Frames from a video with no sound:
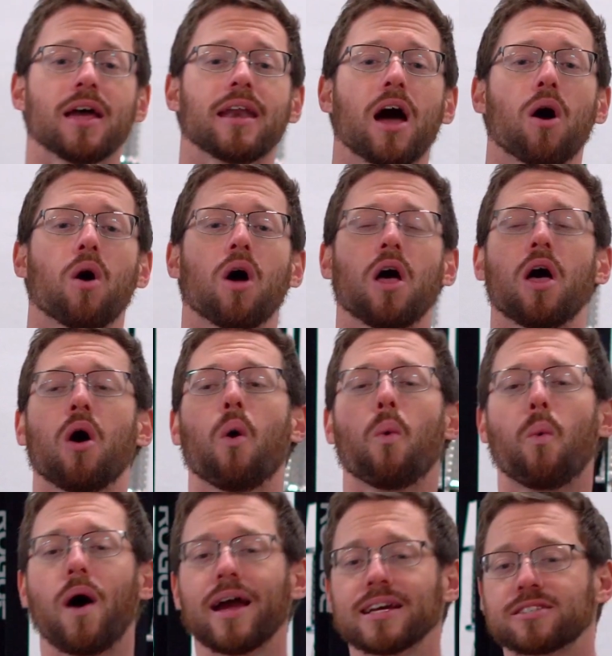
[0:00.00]
Now,
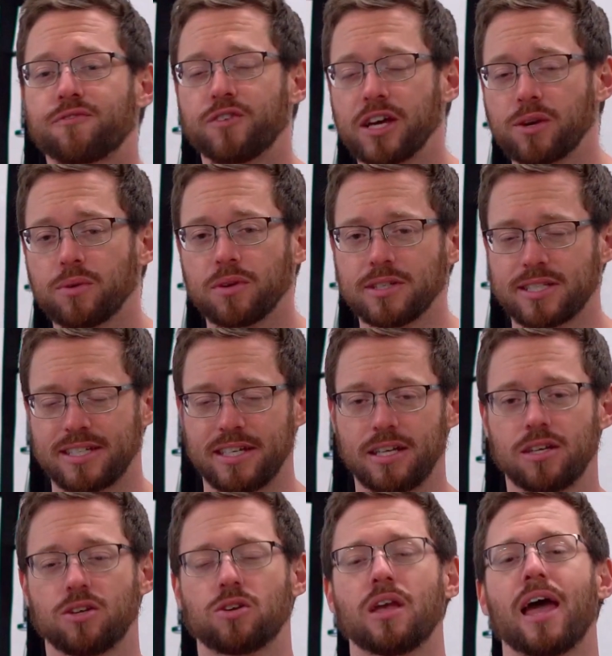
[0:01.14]
why is
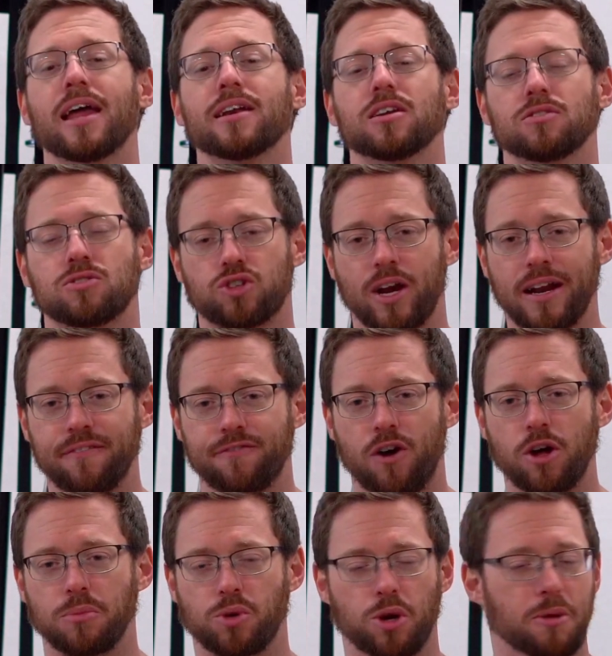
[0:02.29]
frequency and training
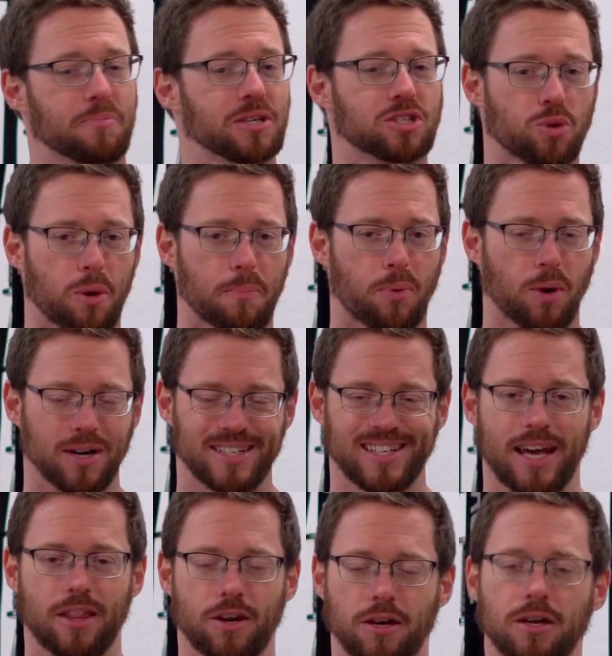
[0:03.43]
volume going to be so important
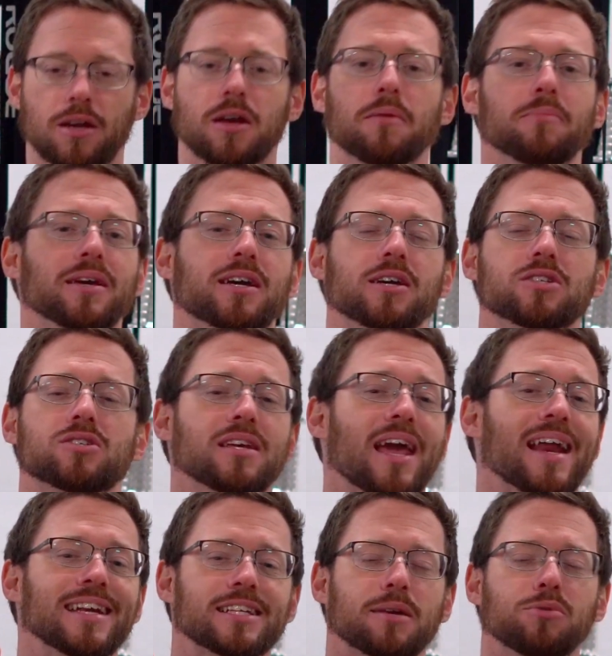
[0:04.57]
together? Because
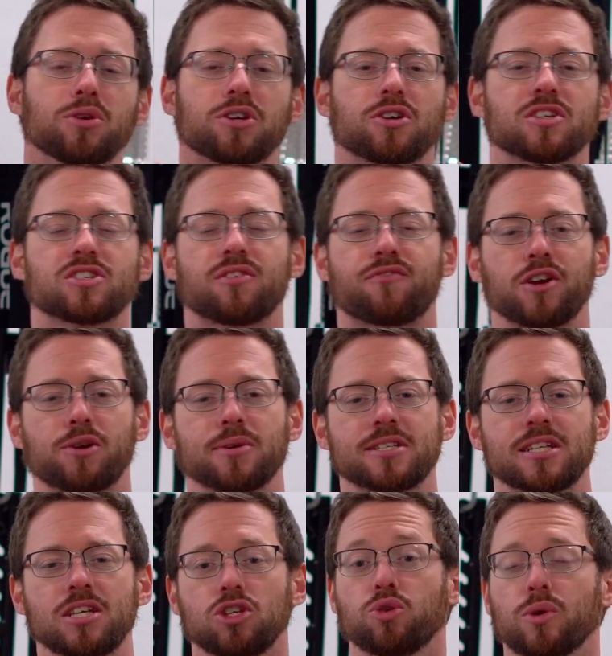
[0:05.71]
anytime you increase the
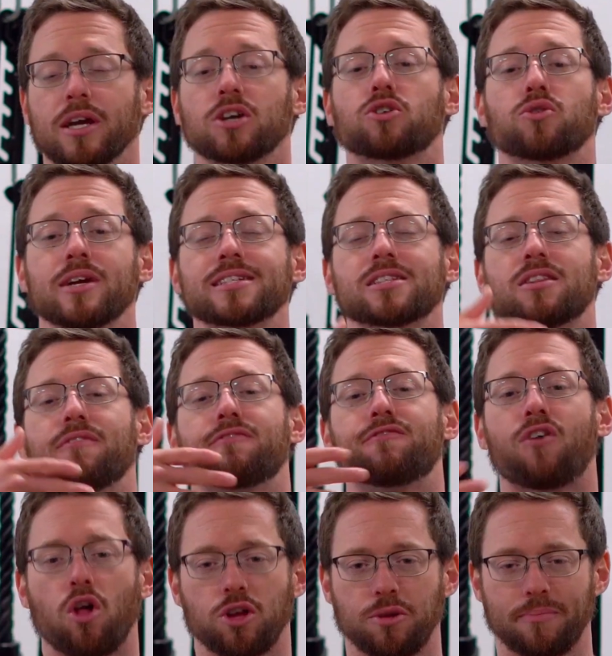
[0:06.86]
frequency, you increase the
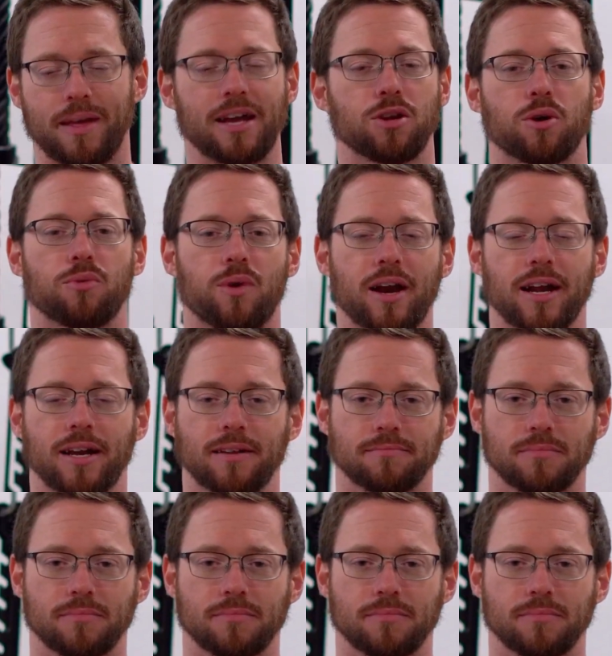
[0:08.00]
volume that you are running